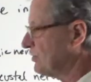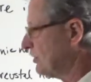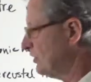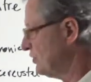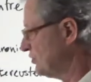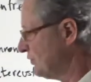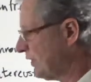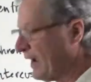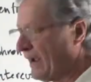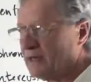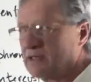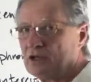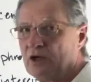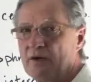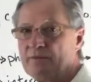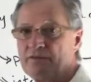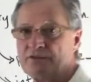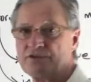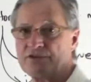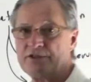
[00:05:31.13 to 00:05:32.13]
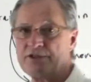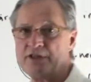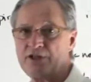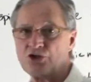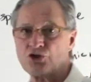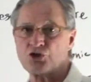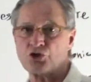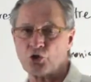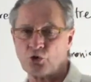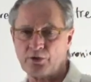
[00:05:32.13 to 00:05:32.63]
contract, obviously they
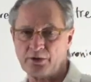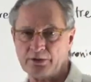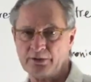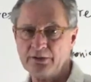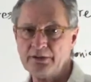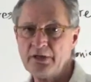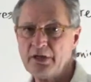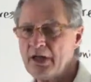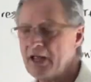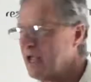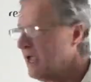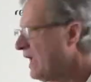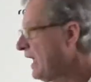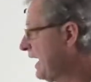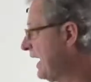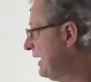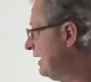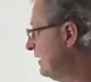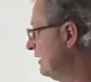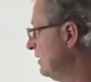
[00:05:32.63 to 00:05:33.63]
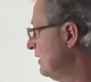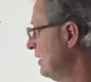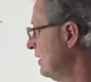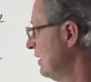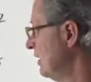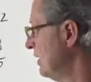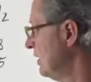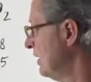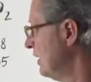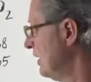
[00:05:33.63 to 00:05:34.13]
shorten, and
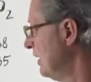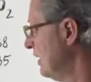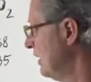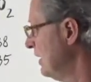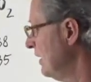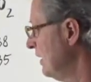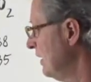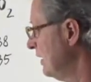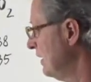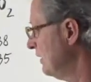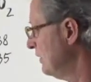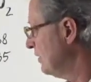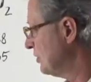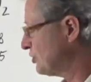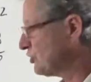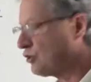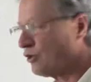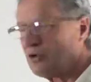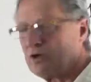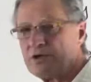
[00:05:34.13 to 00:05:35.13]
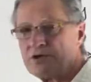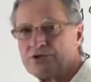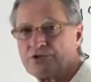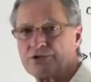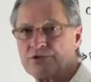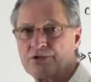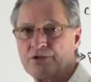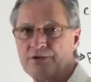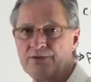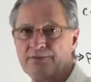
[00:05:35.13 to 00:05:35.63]
the
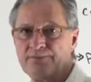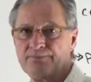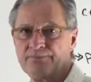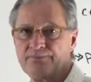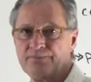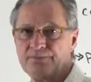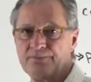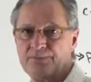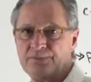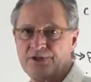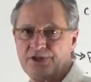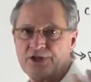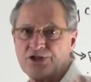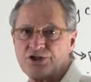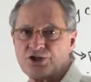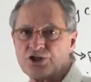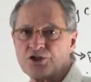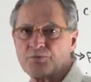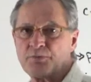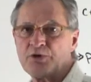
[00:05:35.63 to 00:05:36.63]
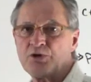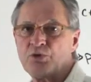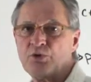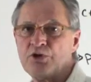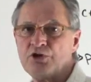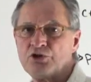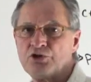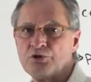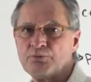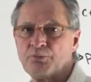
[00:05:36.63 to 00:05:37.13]
shortest distance
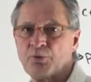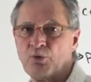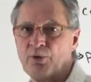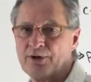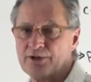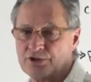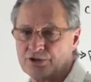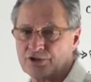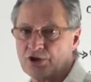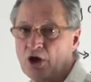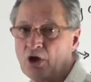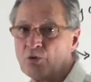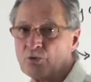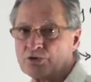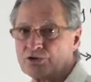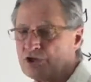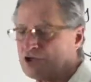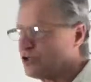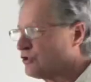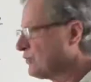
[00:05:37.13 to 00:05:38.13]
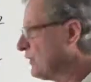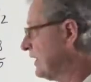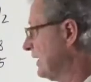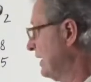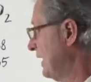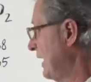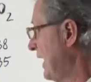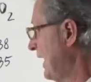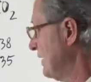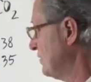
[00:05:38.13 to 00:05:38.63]
between 2 points is always a straight
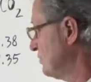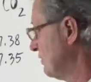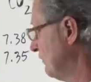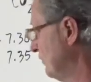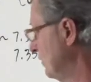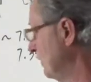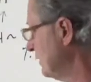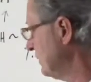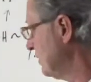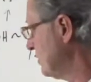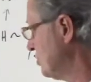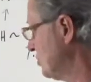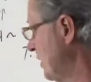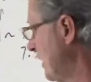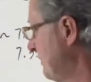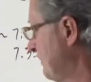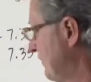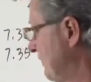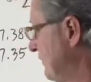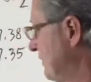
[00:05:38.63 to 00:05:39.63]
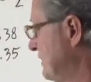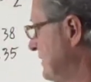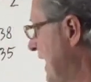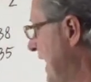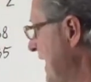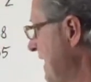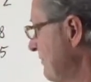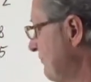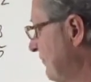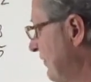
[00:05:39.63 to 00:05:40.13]
line. So if you look at the shape of the
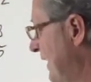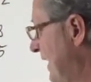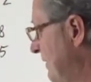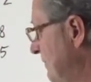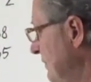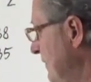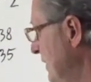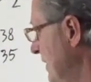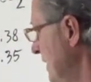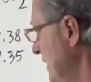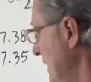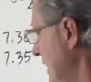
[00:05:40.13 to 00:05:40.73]
diaphragm